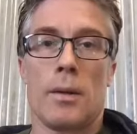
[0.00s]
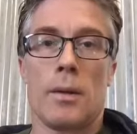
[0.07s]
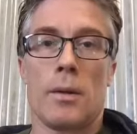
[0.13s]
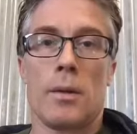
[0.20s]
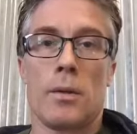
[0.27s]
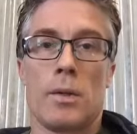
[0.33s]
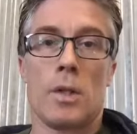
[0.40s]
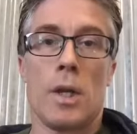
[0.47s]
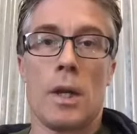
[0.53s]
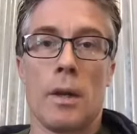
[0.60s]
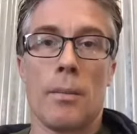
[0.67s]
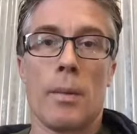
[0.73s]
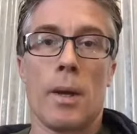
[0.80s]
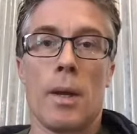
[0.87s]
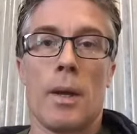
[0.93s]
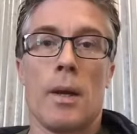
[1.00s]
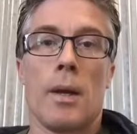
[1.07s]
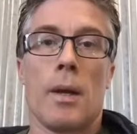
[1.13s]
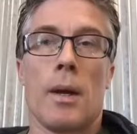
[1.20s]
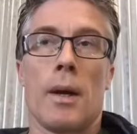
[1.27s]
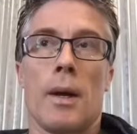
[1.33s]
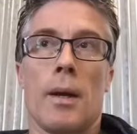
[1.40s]
your gym
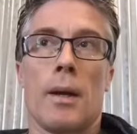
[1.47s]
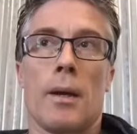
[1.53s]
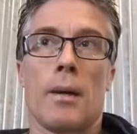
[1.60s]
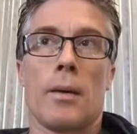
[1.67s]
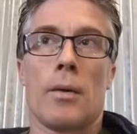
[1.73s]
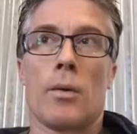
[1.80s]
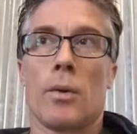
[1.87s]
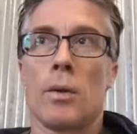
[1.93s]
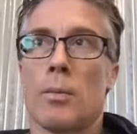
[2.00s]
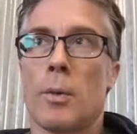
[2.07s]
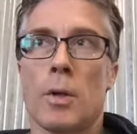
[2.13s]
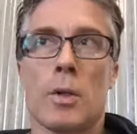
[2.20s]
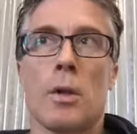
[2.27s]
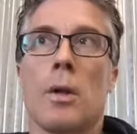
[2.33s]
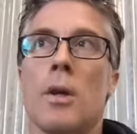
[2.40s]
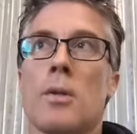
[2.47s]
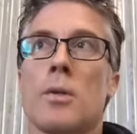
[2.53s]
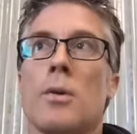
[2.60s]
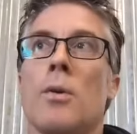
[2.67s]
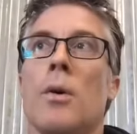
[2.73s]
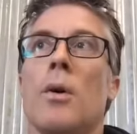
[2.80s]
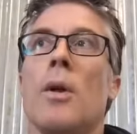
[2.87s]
or your martial arts
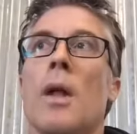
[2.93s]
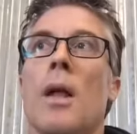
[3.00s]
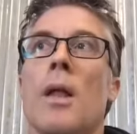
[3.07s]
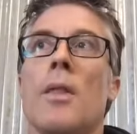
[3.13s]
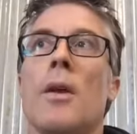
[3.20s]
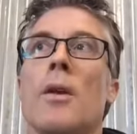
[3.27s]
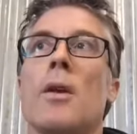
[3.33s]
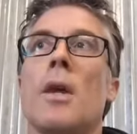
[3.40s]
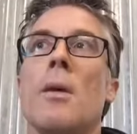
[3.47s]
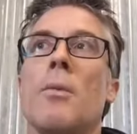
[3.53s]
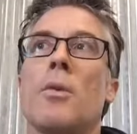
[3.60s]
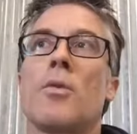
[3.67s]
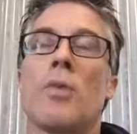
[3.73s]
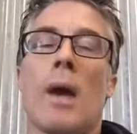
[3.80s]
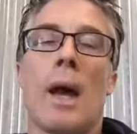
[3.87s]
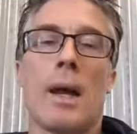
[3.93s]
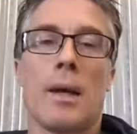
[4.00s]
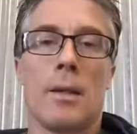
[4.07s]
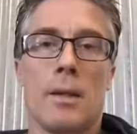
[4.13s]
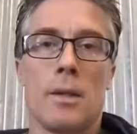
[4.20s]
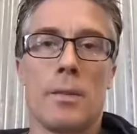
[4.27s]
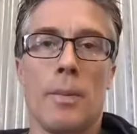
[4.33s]
school, that you're keeping track
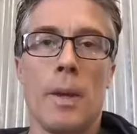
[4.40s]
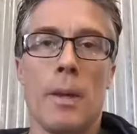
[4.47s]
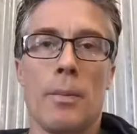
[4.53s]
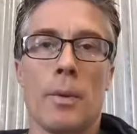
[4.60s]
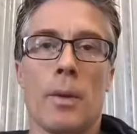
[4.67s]
of these people